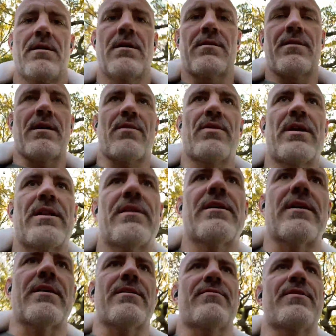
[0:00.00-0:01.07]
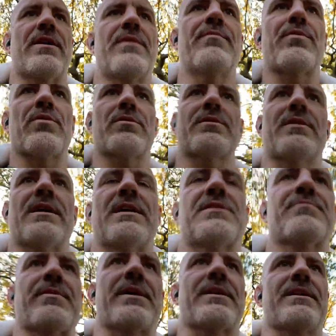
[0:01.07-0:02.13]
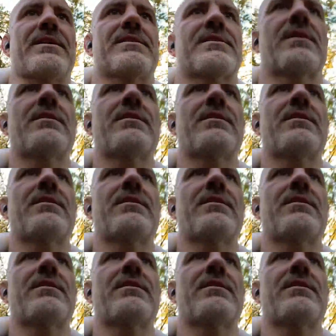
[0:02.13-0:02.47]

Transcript: Now, another very important aspect is